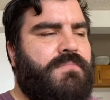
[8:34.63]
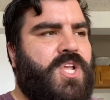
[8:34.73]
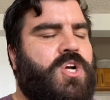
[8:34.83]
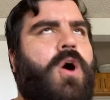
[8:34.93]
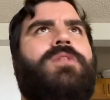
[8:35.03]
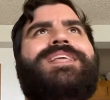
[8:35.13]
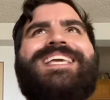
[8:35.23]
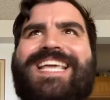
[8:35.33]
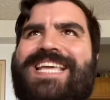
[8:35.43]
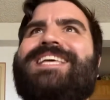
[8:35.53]

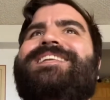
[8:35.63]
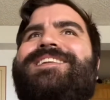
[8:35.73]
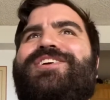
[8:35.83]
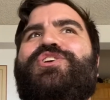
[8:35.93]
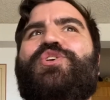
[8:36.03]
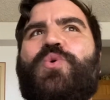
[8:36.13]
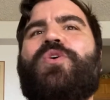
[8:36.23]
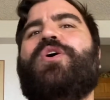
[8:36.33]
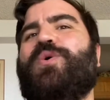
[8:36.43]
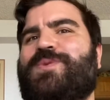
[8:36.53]
calling in
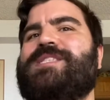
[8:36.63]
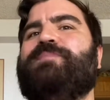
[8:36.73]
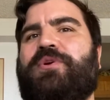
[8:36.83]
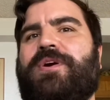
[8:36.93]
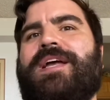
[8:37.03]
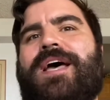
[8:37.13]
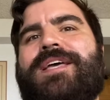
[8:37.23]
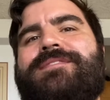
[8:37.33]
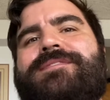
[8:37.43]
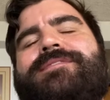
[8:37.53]
your own spirit
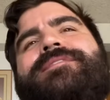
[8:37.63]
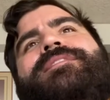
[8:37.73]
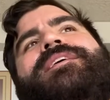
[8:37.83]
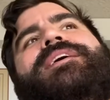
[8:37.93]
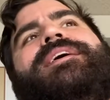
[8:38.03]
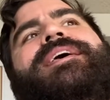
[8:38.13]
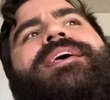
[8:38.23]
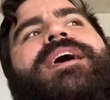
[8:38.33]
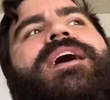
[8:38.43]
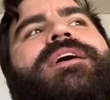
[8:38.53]
guides.
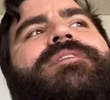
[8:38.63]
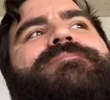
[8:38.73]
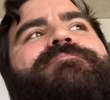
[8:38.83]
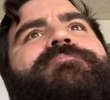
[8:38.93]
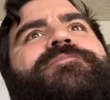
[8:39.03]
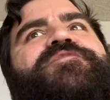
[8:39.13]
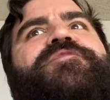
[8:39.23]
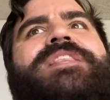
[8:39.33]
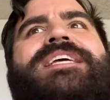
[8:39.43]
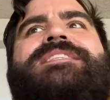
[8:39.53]

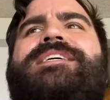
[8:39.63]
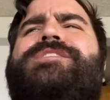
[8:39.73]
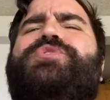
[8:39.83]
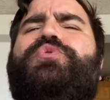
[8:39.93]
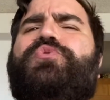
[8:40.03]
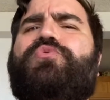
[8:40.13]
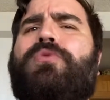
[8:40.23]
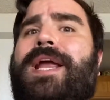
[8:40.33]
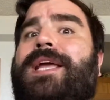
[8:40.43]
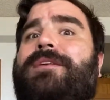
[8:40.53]
Flint is
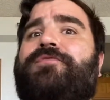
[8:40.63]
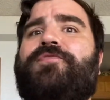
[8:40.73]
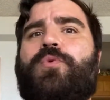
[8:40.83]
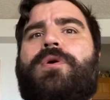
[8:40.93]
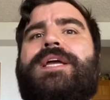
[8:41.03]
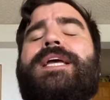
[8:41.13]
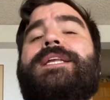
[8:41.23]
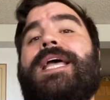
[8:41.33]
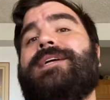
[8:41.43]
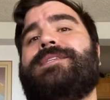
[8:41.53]
great for
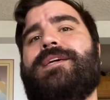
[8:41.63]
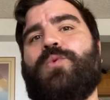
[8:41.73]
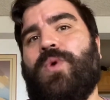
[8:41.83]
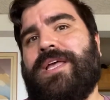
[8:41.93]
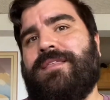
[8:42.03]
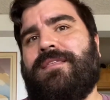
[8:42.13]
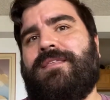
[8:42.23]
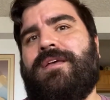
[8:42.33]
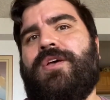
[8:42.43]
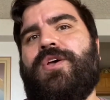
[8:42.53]
connecting with
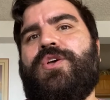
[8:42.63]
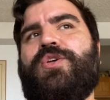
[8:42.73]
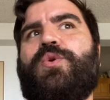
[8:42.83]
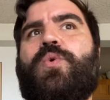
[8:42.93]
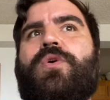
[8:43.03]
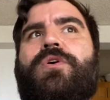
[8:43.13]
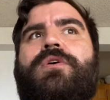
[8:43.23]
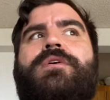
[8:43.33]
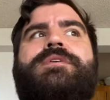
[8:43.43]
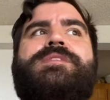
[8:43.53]

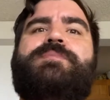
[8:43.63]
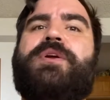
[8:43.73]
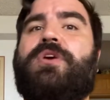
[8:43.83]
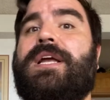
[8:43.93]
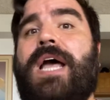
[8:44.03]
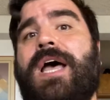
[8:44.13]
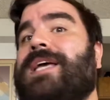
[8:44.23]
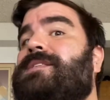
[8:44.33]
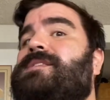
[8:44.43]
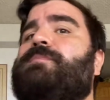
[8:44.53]
your spirit
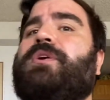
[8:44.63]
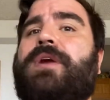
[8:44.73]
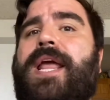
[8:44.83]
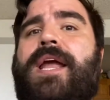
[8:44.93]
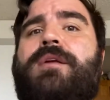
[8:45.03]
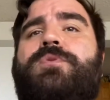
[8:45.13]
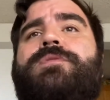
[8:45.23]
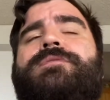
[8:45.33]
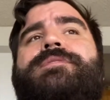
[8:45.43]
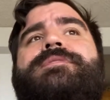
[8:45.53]
guides, spirit
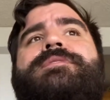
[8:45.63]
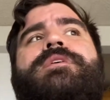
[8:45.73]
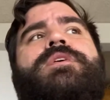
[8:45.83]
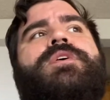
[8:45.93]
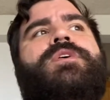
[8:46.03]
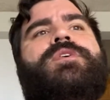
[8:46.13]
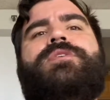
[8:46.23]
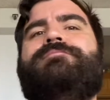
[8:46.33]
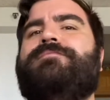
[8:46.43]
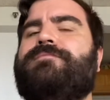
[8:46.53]
animals,
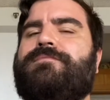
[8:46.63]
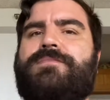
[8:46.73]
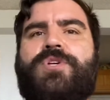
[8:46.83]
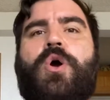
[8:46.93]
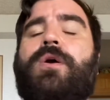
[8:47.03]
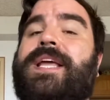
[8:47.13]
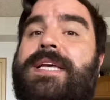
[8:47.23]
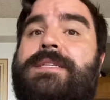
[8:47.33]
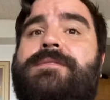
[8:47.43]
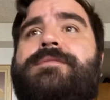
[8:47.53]

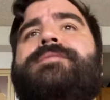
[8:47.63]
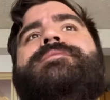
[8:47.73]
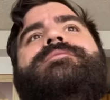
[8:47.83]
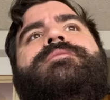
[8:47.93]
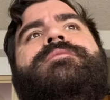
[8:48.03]
guardians,